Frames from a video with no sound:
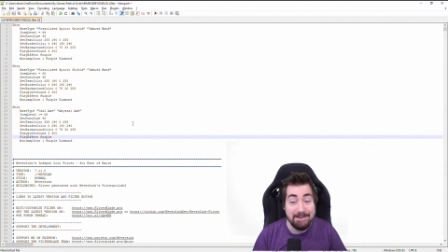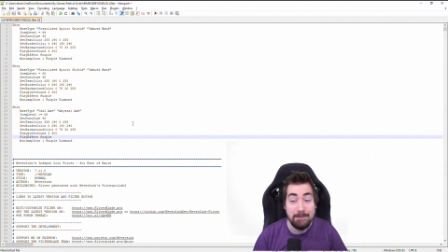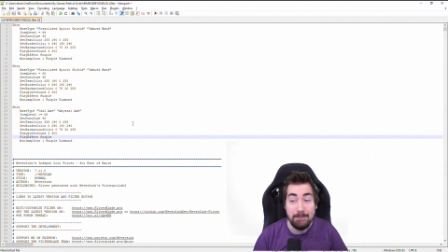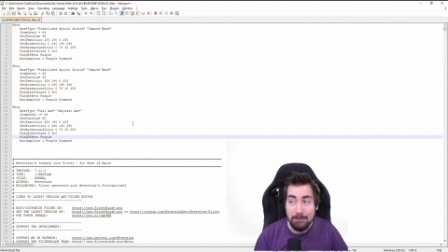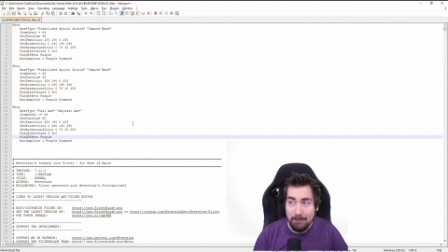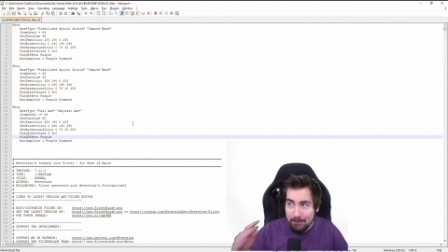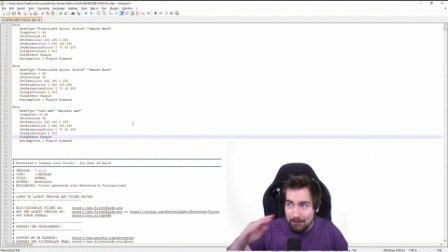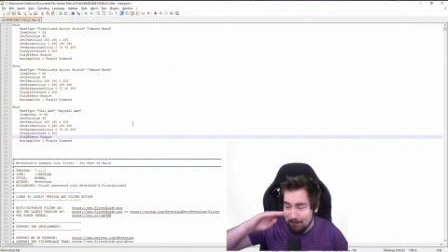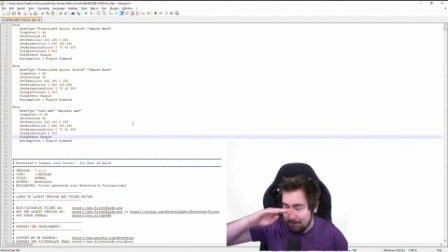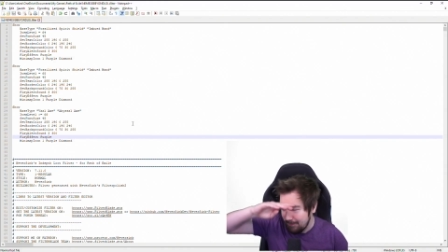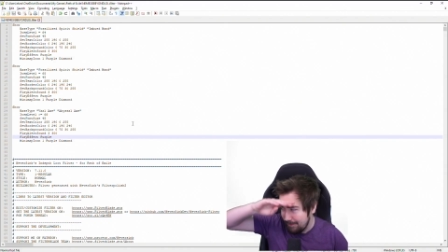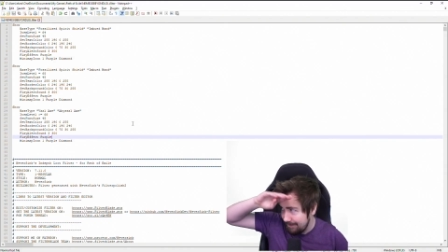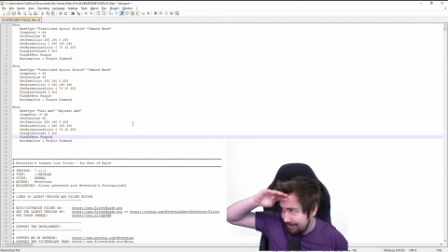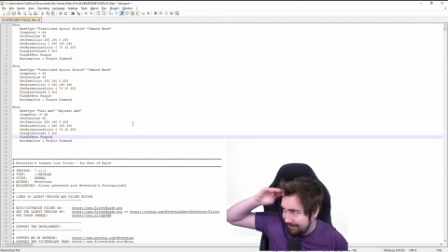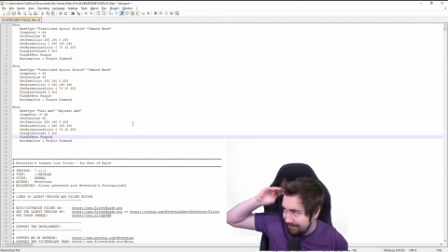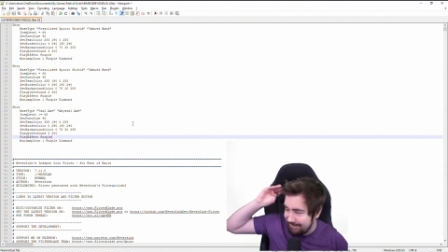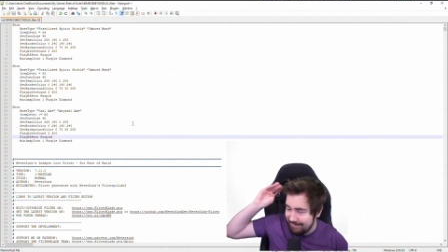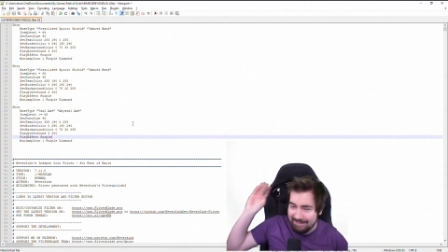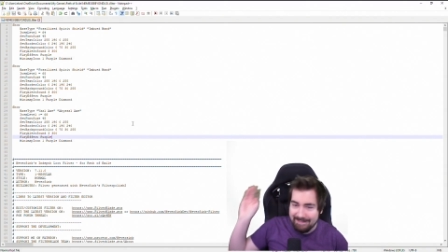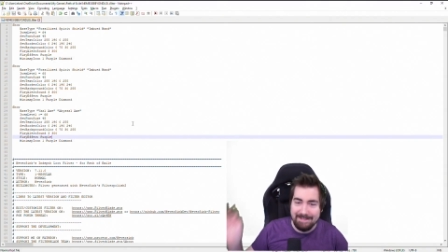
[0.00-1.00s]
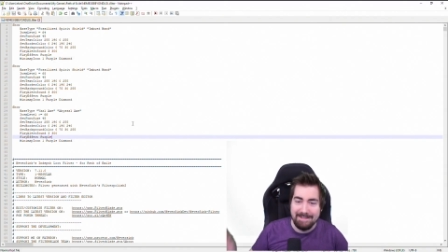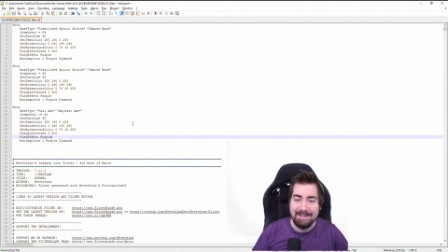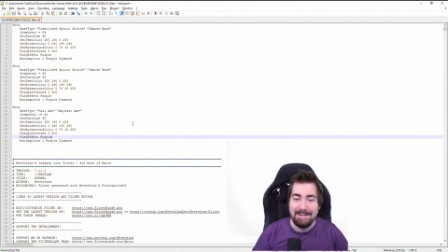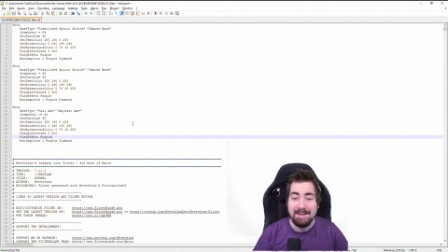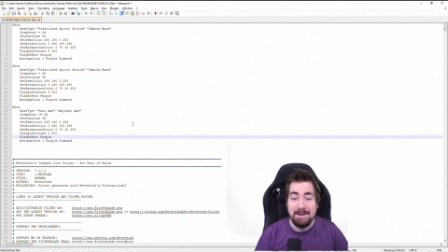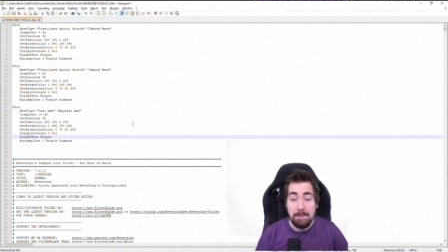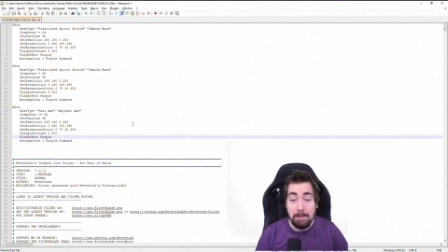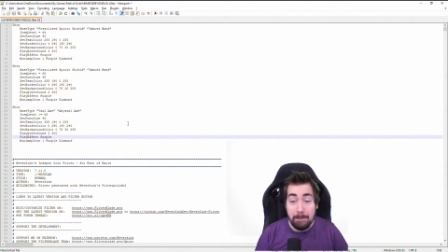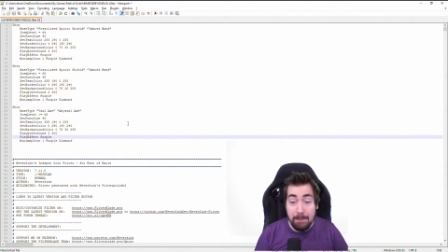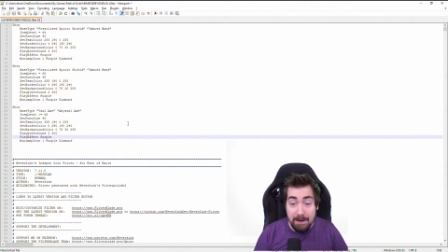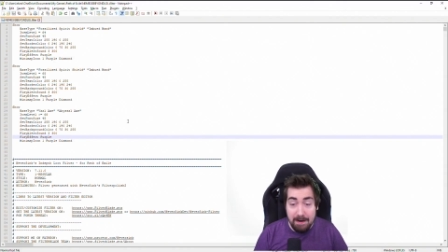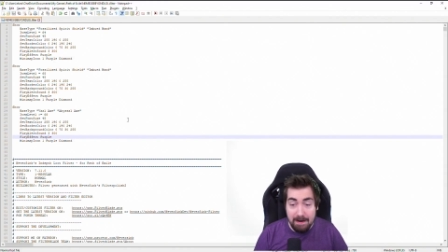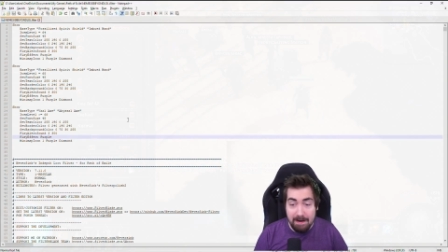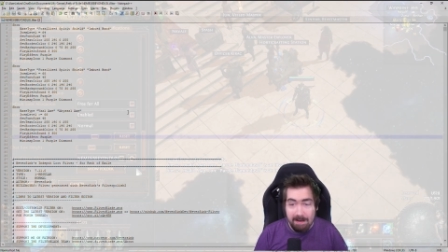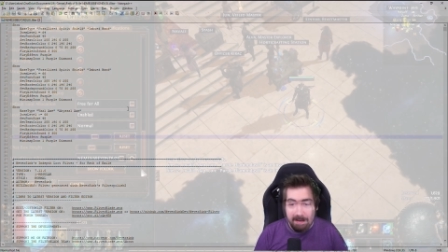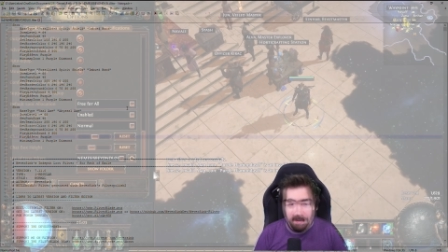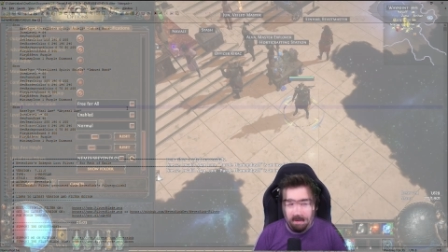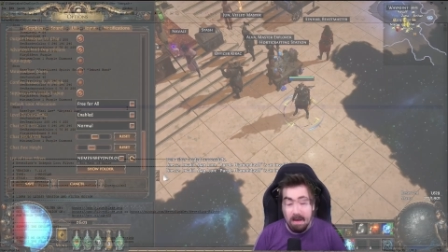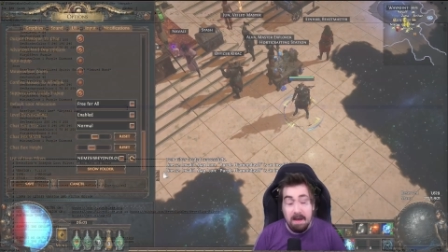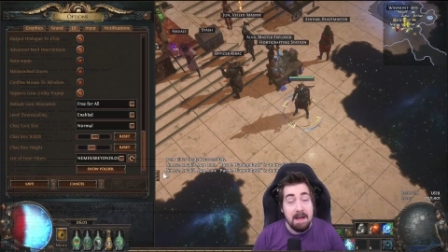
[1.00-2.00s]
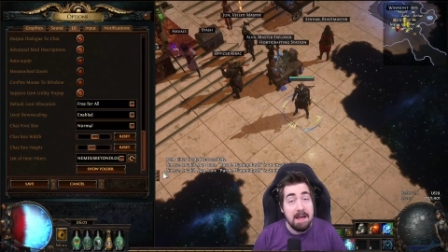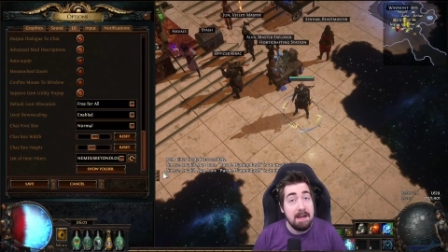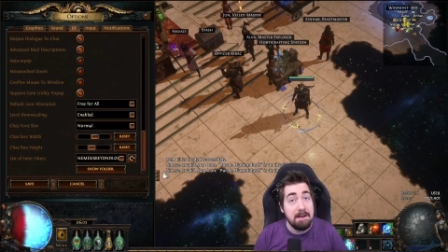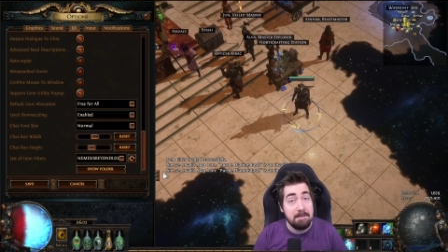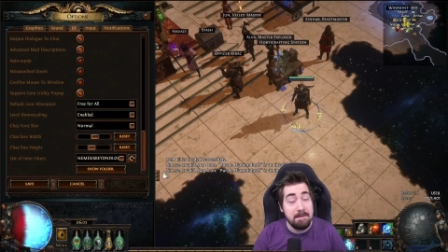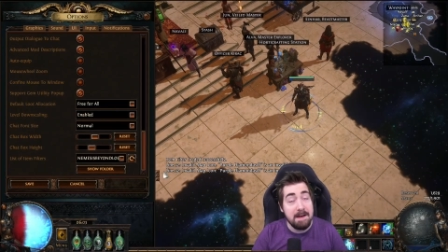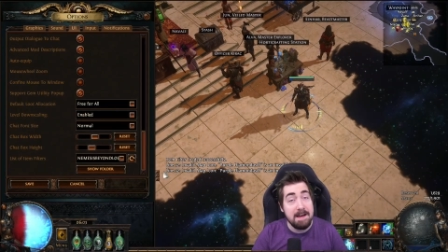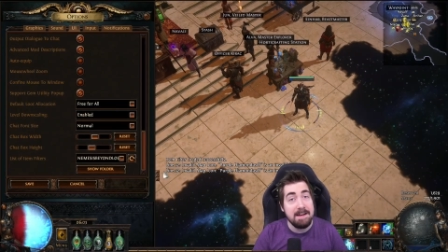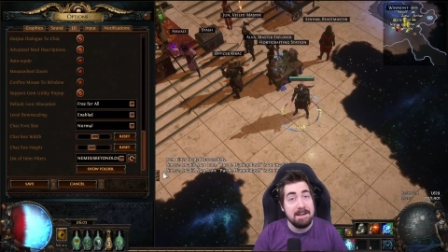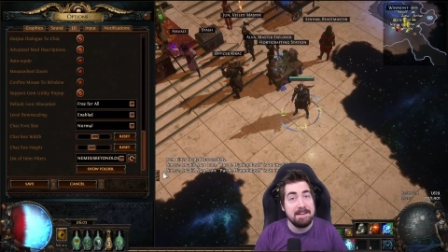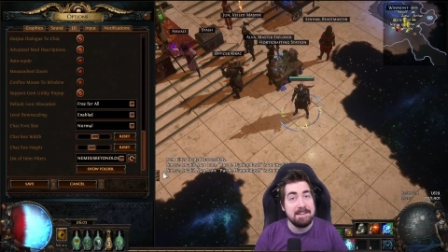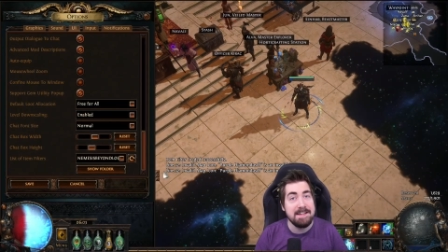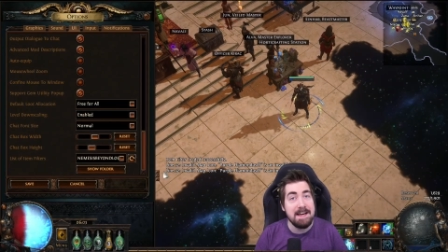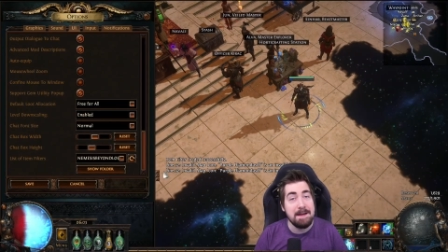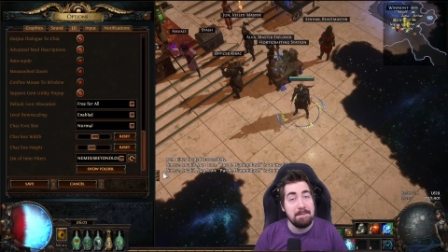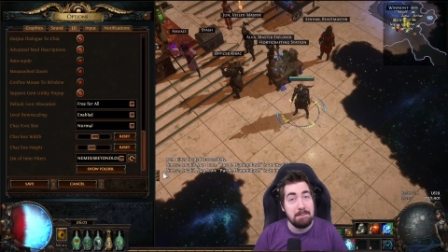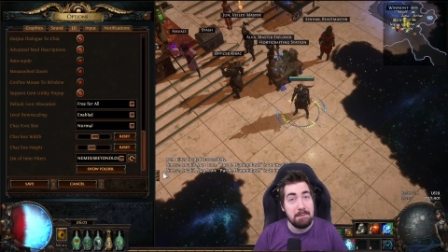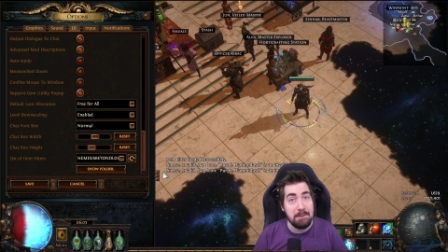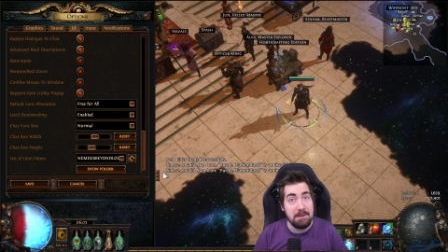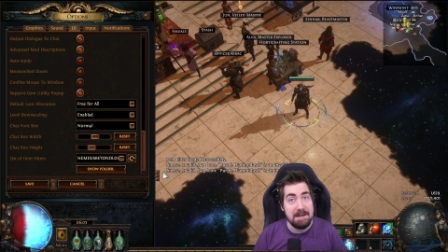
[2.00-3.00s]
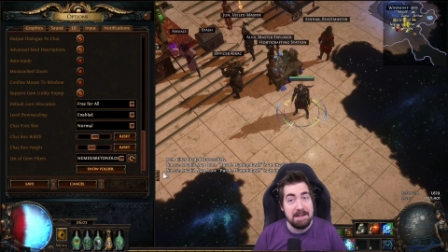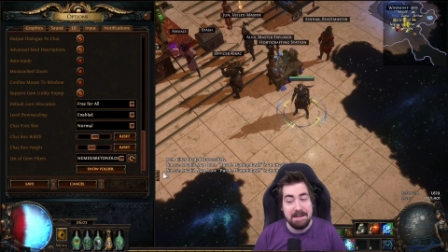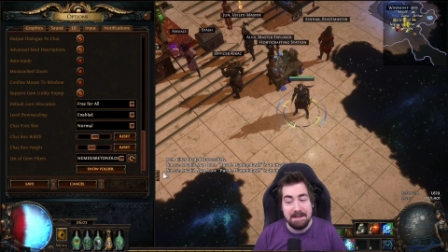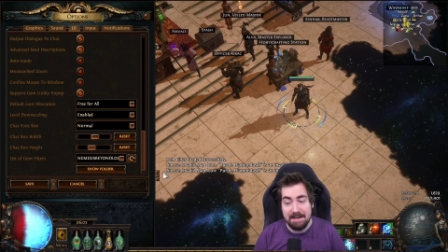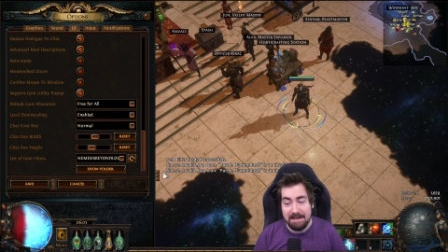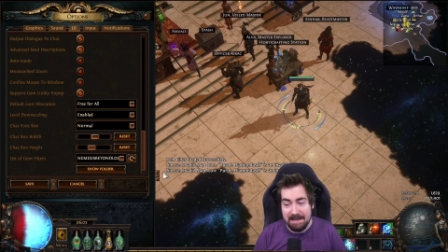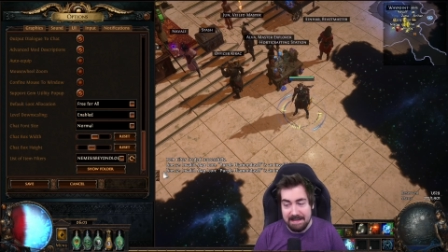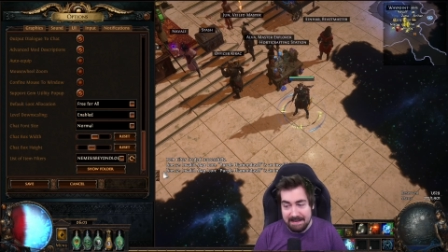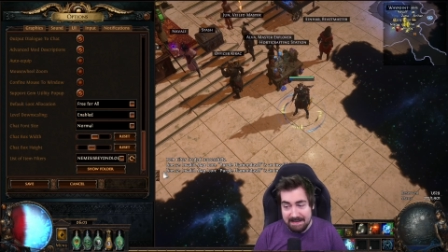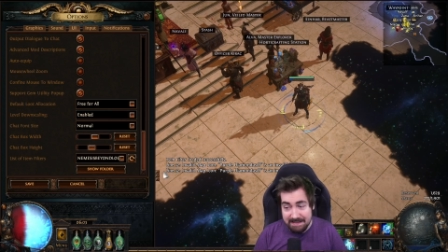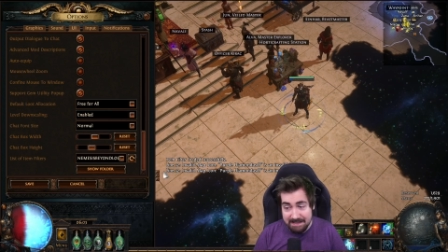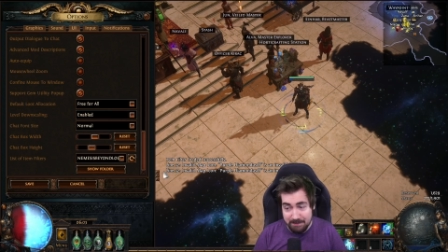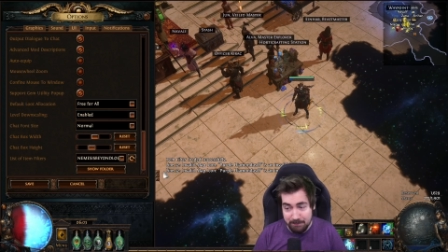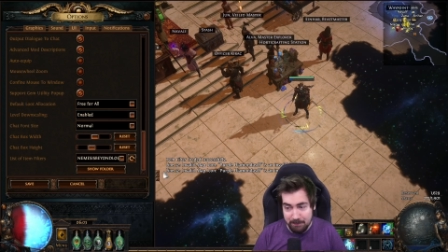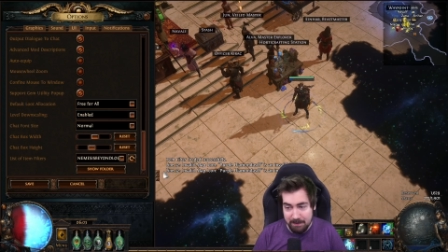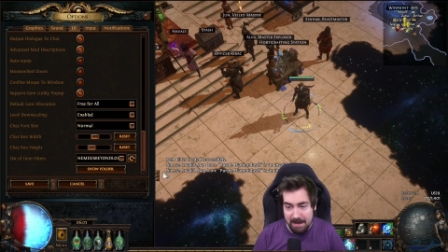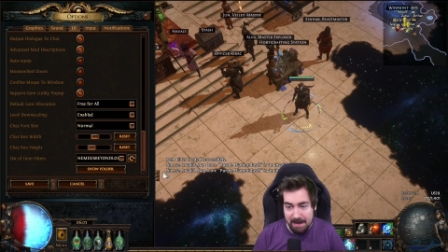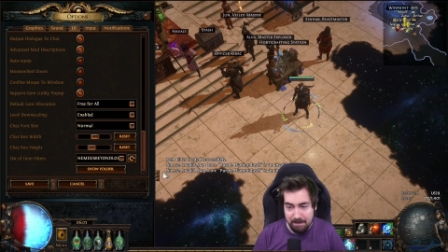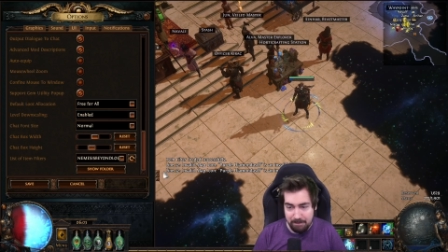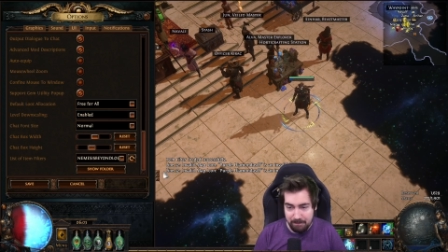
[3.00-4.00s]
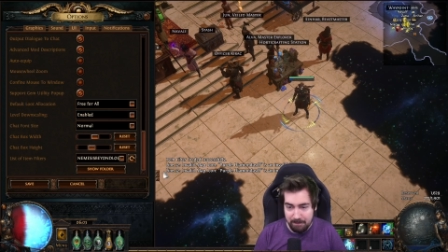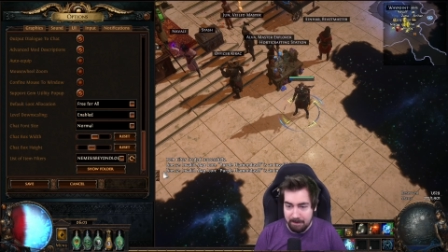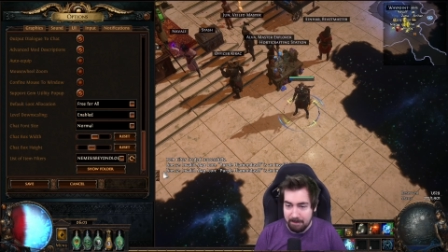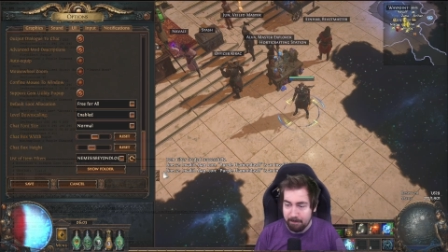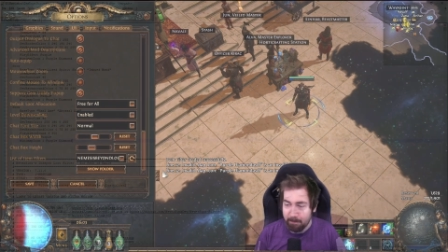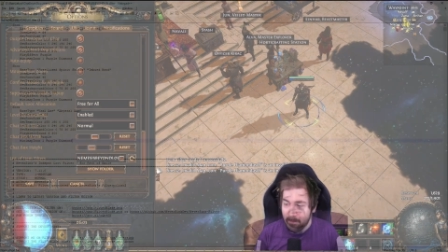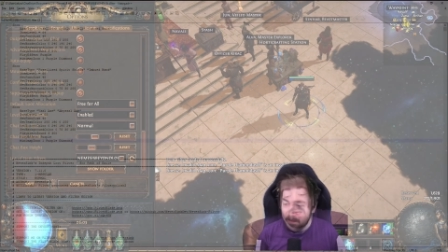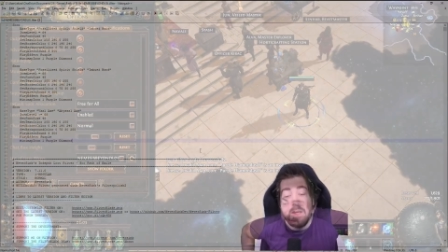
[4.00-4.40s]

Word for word: whew, but if I had a typo in here, this would happen.